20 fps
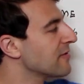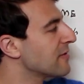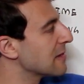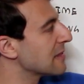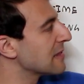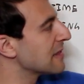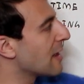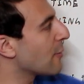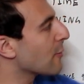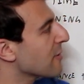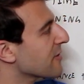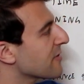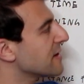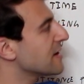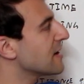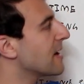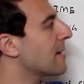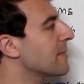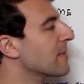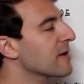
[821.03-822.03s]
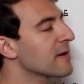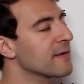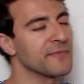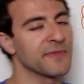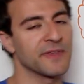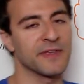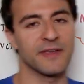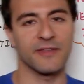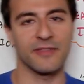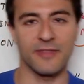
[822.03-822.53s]
The lower the number,
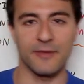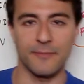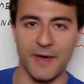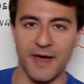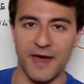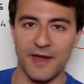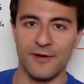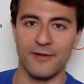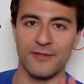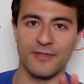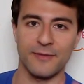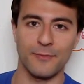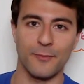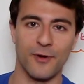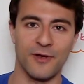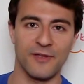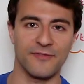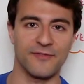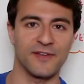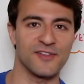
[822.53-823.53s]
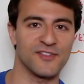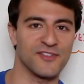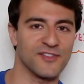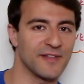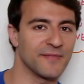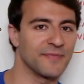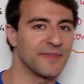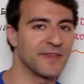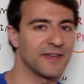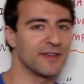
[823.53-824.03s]
the better, the more
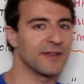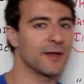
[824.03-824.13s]
efficient.